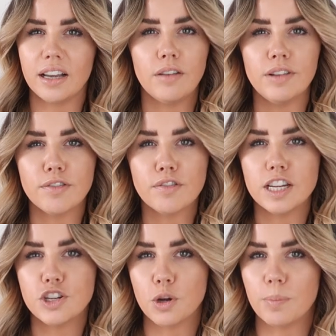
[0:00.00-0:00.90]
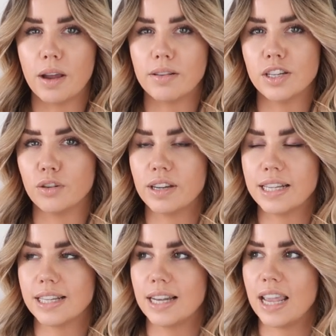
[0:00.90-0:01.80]
Like, I've never really shopped there until
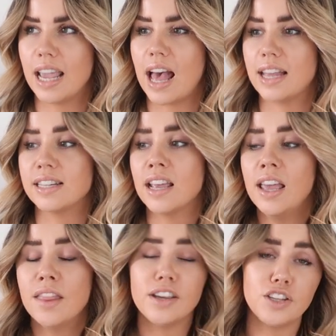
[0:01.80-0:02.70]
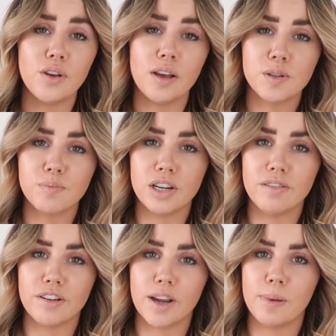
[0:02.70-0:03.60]
recently, and they do have some really,
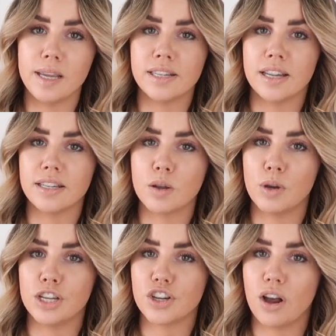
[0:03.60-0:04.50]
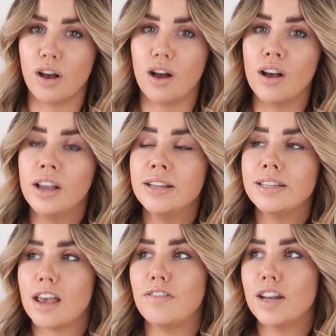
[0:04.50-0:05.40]
really great pieces which are
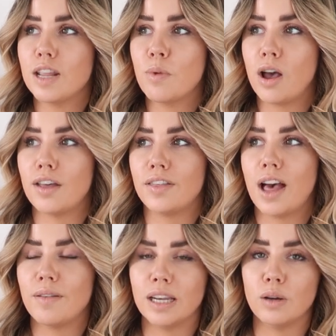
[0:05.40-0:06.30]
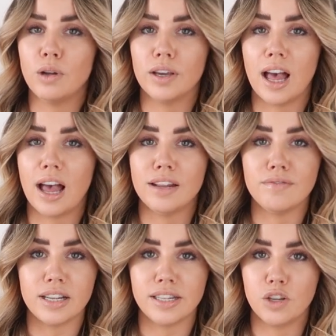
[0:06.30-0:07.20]
definitely worth having a little look at and
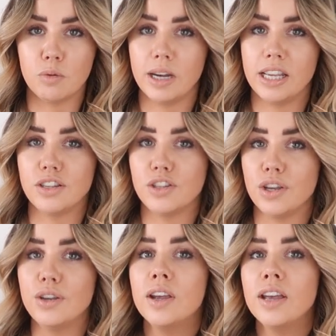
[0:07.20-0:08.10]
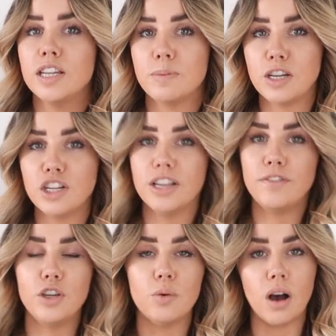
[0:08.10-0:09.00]
investing your money into, especially
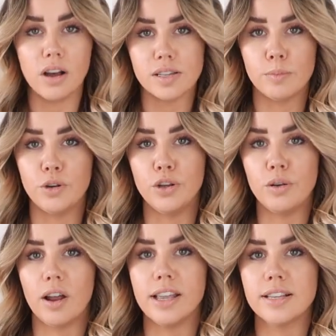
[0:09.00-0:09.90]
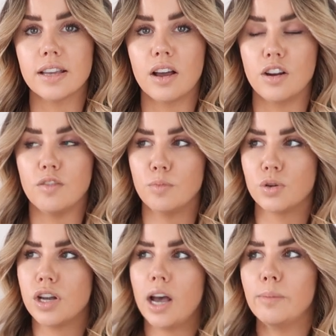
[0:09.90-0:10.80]
if you are someone who likes a kind of more
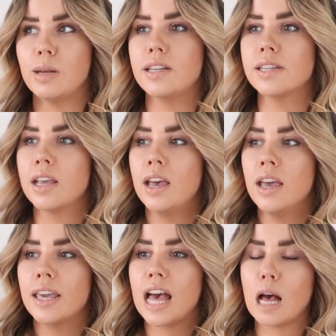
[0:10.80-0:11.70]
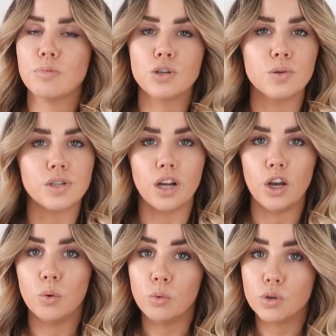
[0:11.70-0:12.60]
timeless capsule
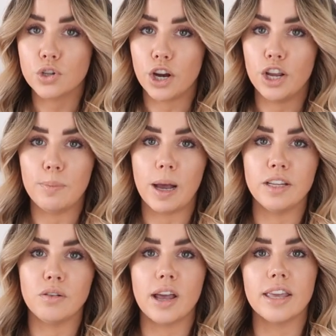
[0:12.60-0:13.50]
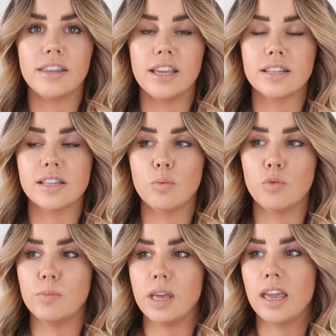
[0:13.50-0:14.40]
style wardrobe and you like things that
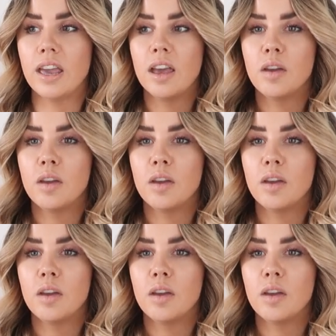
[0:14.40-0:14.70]
will be